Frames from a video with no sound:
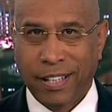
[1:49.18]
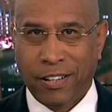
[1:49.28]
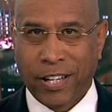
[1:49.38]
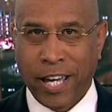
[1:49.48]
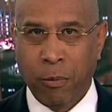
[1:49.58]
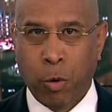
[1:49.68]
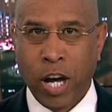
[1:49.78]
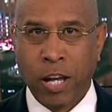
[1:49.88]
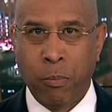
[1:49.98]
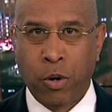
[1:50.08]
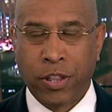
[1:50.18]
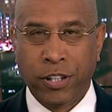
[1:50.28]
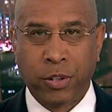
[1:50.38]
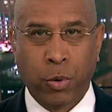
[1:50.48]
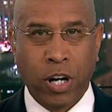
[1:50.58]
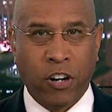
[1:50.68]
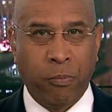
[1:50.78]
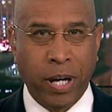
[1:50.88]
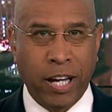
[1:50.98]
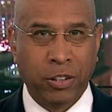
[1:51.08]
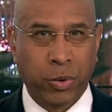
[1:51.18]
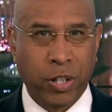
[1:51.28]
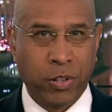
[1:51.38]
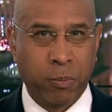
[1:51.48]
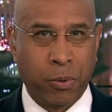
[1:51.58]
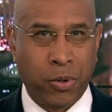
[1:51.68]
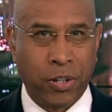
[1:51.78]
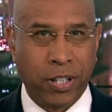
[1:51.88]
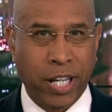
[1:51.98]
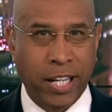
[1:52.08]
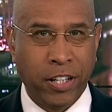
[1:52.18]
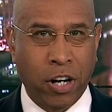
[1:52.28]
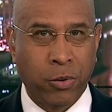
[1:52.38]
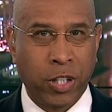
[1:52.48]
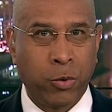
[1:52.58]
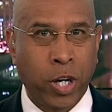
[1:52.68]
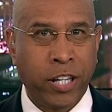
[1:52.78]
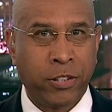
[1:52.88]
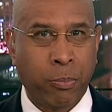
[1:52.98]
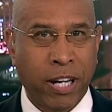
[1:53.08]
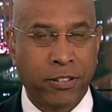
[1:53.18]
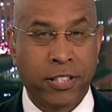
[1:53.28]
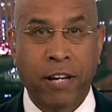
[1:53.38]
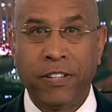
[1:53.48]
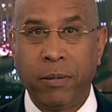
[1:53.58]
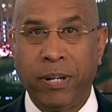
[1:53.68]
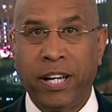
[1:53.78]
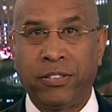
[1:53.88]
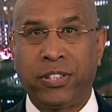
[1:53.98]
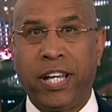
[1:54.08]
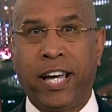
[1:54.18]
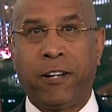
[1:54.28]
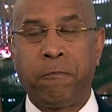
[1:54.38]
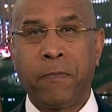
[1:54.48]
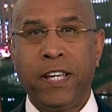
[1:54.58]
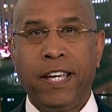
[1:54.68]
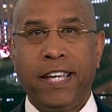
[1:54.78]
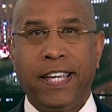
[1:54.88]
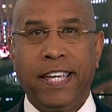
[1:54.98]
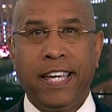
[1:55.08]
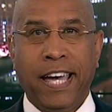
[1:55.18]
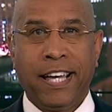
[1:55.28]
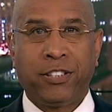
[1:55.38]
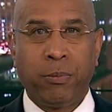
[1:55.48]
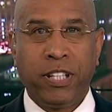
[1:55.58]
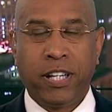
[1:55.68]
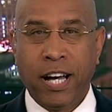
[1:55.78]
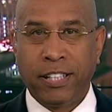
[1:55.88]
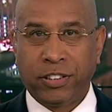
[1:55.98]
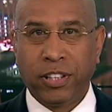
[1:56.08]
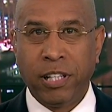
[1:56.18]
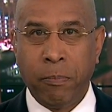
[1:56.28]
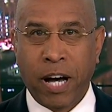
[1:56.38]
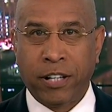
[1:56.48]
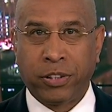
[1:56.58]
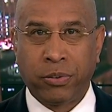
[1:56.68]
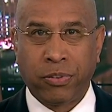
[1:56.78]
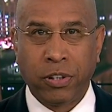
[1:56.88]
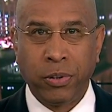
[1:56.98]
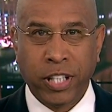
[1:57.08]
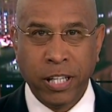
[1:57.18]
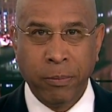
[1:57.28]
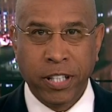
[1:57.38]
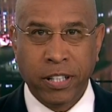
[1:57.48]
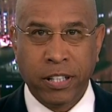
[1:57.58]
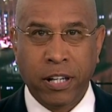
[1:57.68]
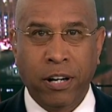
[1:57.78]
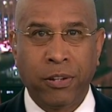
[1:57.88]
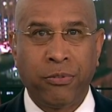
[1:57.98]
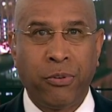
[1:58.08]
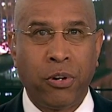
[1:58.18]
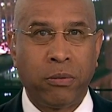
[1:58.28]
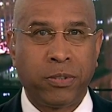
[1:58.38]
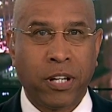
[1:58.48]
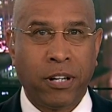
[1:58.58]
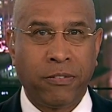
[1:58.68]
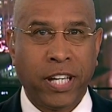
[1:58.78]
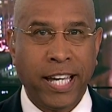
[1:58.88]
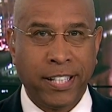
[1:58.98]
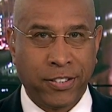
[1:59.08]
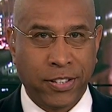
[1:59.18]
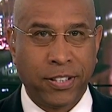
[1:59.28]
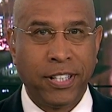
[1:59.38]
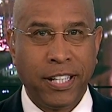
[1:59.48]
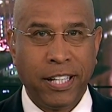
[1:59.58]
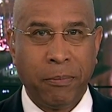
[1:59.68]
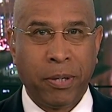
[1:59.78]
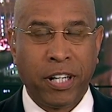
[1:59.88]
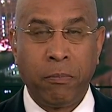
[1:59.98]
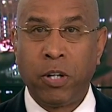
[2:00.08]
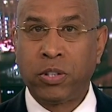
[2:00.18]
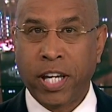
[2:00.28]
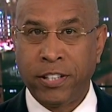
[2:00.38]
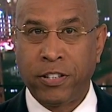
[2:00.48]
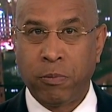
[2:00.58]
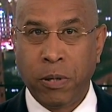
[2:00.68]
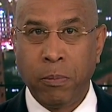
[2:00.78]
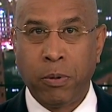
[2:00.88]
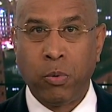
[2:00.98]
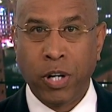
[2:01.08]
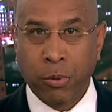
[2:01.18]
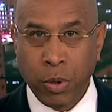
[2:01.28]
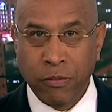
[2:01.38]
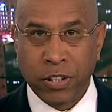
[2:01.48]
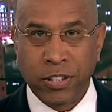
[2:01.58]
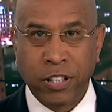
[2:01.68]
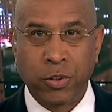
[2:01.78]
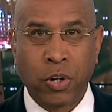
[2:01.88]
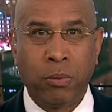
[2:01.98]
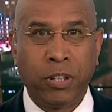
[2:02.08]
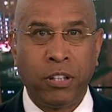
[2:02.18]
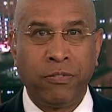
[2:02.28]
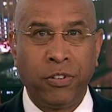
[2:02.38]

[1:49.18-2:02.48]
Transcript: Now, Gabe weighed more than 12 pounds when he was born, and he already weighs about 70 pounds now. He has to be constantly monitored for leukemia and other forms of cancer. But in most cases, people with Weaver syndrome live